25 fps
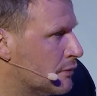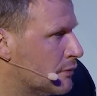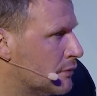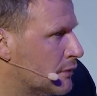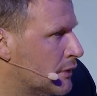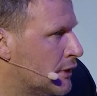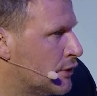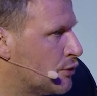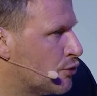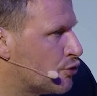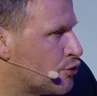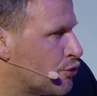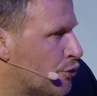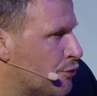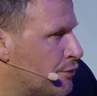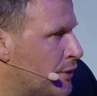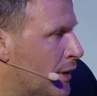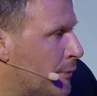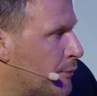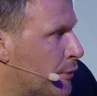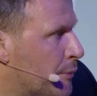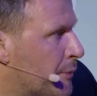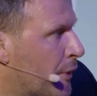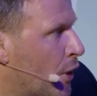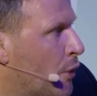And
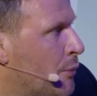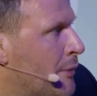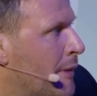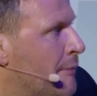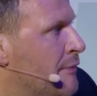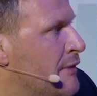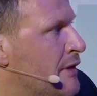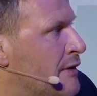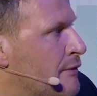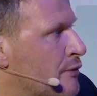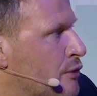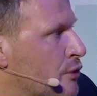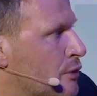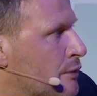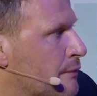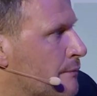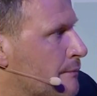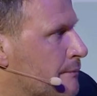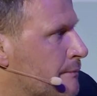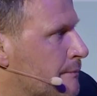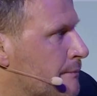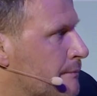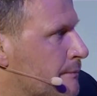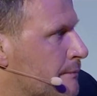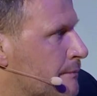does everyone
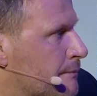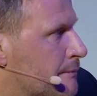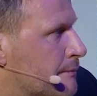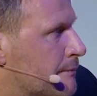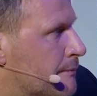feel that